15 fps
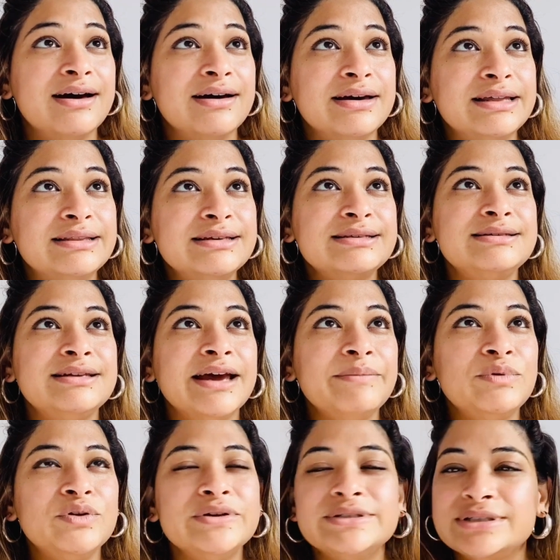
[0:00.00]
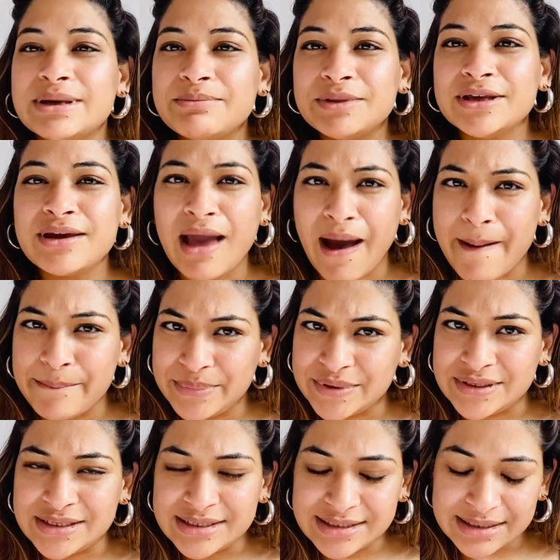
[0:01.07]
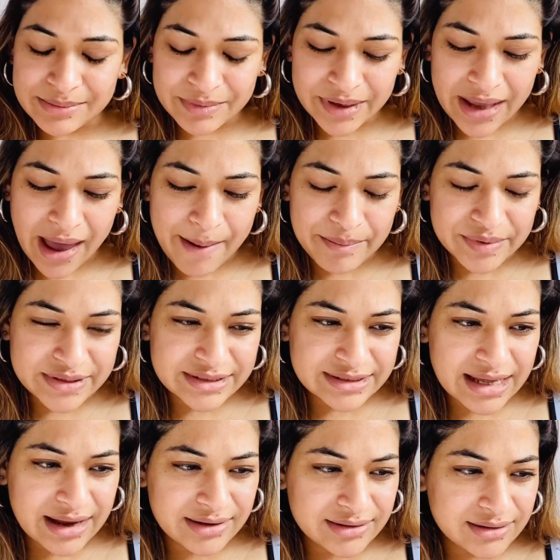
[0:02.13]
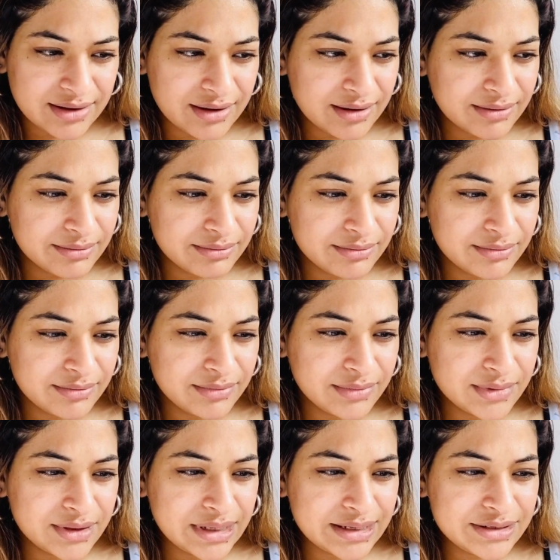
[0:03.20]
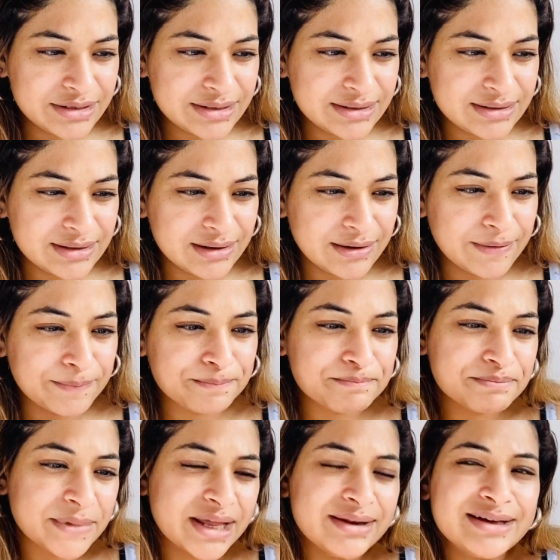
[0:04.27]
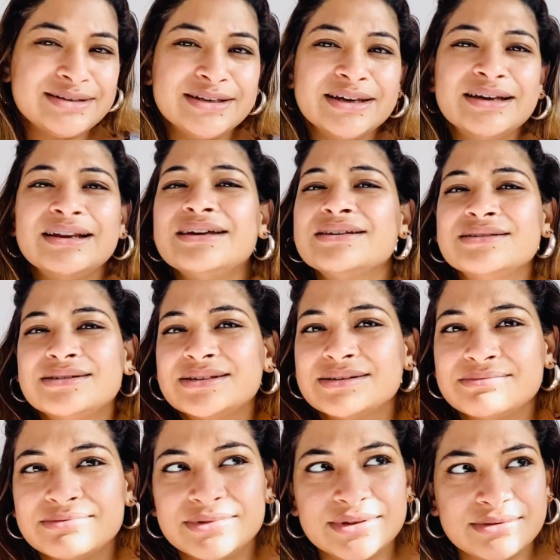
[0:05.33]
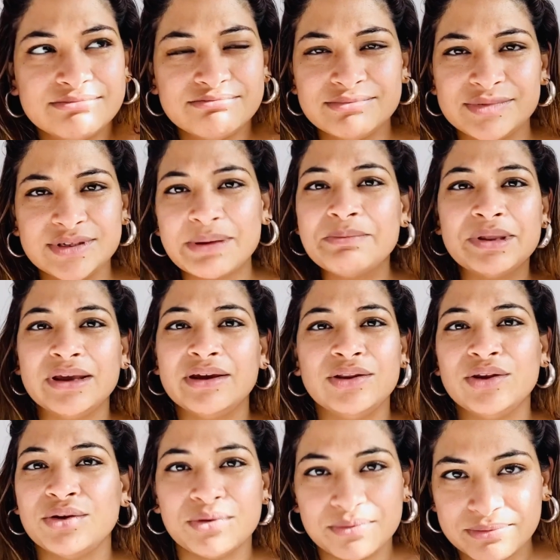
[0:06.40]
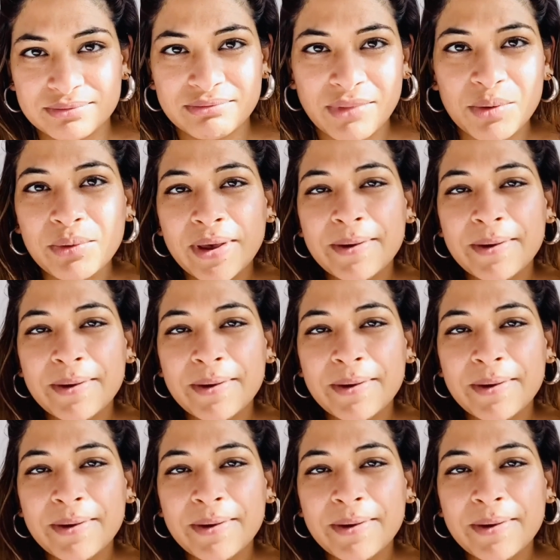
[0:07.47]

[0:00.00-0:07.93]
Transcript: In this time, you know, something happens that that just let's say clicks something in you. Okay,